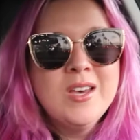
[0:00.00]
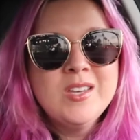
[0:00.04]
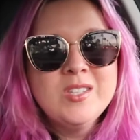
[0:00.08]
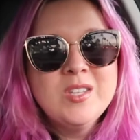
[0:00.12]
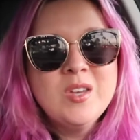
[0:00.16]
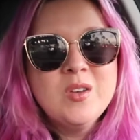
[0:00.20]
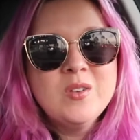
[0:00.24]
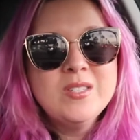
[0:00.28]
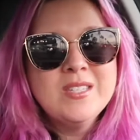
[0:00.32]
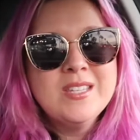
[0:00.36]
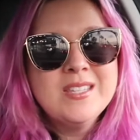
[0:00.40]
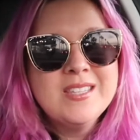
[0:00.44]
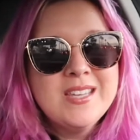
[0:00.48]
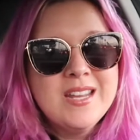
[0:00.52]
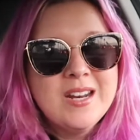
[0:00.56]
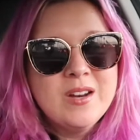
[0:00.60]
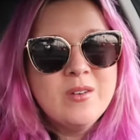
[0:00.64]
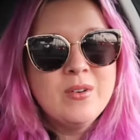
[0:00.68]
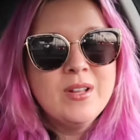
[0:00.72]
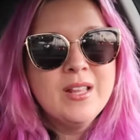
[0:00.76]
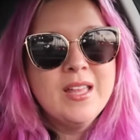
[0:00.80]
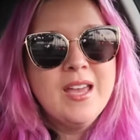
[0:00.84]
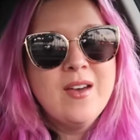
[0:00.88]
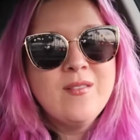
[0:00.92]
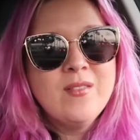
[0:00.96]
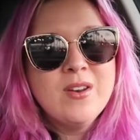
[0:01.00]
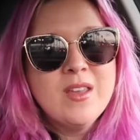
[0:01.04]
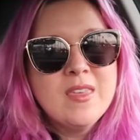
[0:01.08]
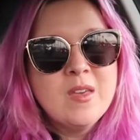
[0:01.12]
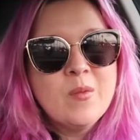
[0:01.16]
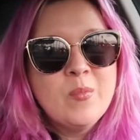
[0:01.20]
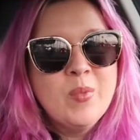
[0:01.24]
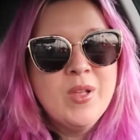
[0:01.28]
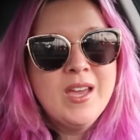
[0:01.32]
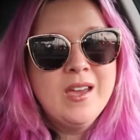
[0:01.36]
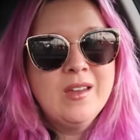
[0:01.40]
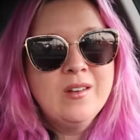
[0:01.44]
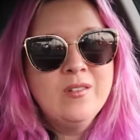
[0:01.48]
also, since I didn't really have
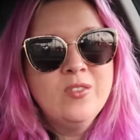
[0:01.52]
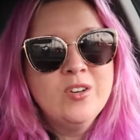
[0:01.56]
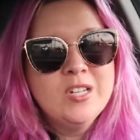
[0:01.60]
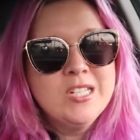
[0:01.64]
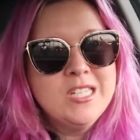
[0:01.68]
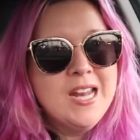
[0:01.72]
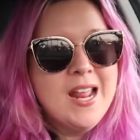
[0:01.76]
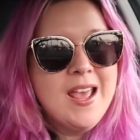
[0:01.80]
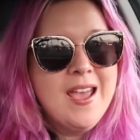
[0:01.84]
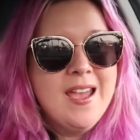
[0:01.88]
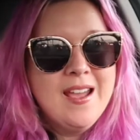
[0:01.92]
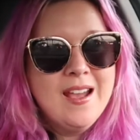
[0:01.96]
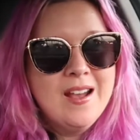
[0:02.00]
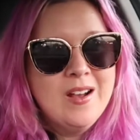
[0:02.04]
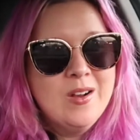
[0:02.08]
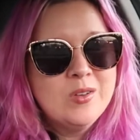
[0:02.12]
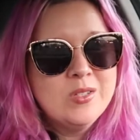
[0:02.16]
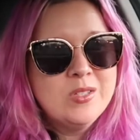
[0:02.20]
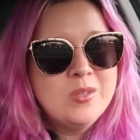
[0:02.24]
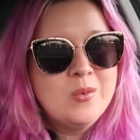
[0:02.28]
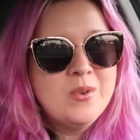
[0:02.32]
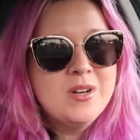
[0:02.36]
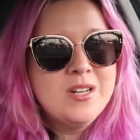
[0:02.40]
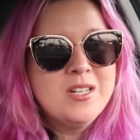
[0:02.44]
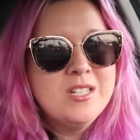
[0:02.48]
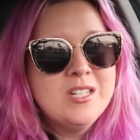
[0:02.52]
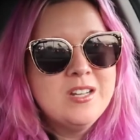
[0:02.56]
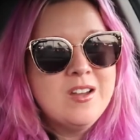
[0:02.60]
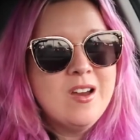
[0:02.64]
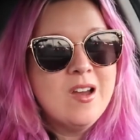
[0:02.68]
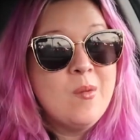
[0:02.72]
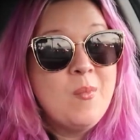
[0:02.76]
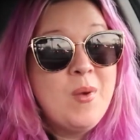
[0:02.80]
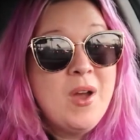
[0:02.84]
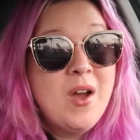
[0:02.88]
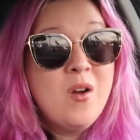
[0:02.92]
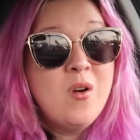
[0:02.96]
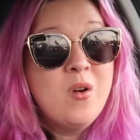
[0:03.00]
anything planned for today, I also wanted to talk
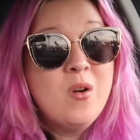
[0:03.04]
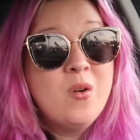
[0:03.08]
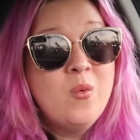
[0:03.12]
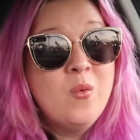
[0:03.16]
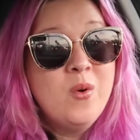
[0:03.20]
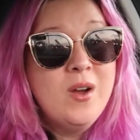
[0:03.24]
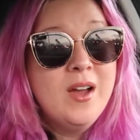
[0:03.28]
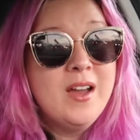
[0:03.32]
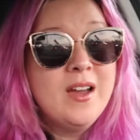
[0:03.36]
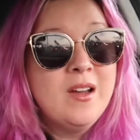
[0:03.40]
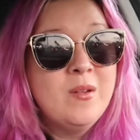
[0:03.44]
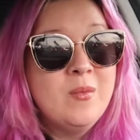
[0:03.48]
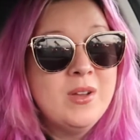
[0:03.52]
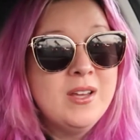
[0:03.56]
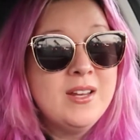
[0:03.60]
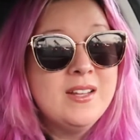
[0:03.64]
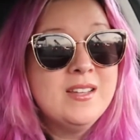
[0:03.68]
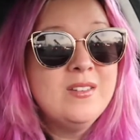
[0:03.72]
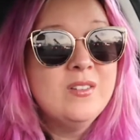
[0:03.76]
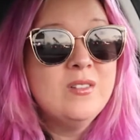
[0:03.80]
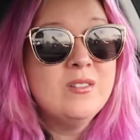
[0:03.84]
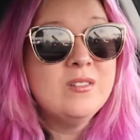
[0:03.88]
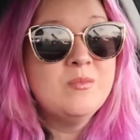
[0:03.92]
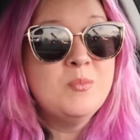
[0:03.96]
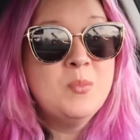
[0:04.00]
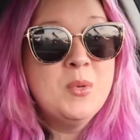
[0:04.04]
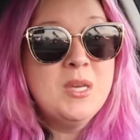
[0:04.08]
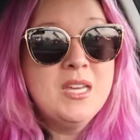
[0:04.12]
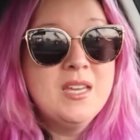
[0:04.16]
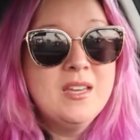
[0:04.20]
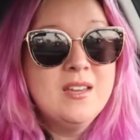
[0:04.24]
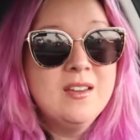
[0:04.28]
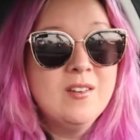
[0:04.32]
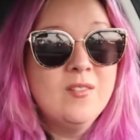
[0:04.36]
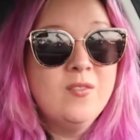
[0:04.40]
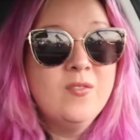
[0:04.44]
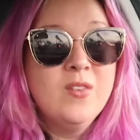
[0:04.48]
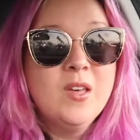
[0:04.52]
about what I'm gonna
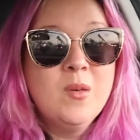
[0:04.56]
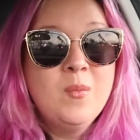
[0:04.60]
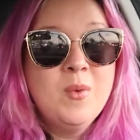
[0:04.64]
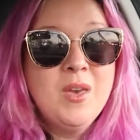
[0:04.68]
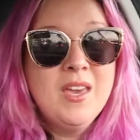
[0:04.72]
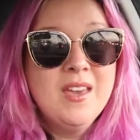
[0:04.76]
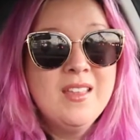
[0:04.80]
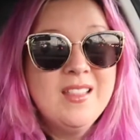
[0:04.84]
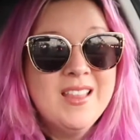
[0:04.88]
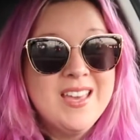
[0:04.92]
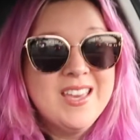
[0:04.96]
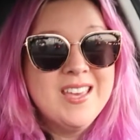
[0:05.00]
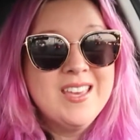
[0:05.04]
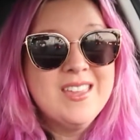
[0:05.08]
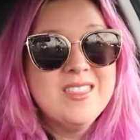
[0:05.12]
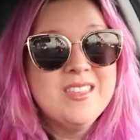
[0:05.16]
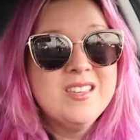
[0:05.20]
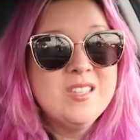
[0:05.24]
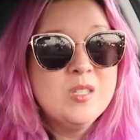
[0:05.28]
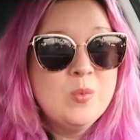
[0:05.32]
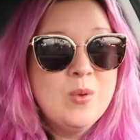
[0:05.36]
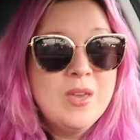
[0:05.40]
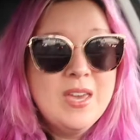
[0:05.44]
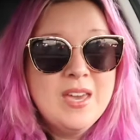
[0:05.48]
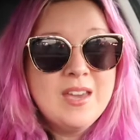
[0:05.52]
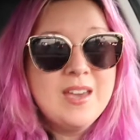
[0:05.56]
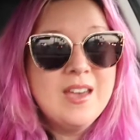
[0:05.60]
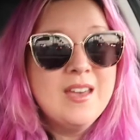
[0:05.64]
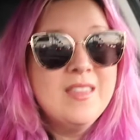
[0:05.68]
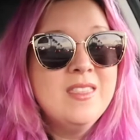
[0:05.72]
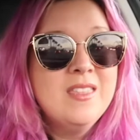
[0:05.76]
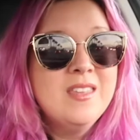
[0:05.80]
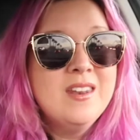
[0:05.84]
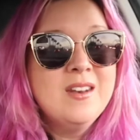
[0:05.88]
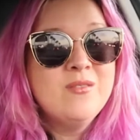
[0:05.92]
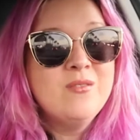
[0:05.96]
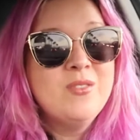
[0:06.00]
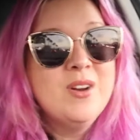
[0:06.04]
be filming like this week
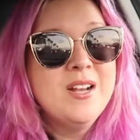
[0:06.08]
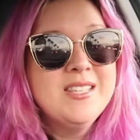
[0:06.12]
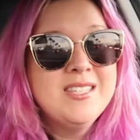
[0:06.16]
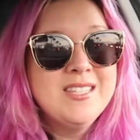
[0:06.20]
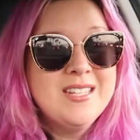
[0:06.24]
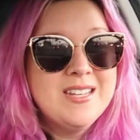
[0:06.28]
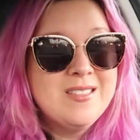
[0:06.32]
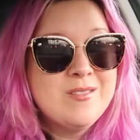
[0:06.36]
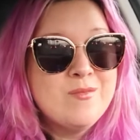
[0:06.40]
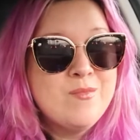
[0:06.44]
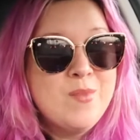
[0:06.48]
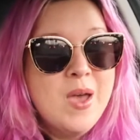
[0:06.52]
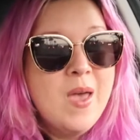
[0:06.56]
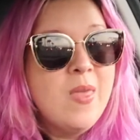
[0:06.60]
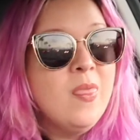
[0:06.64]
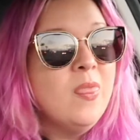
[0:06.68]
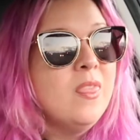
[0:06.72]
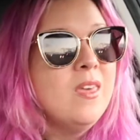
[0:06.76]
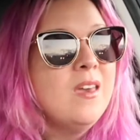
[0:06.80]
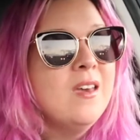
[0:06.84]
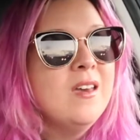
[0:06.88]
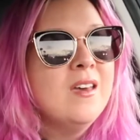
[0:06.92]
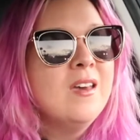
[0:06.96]
and then the rest of the month.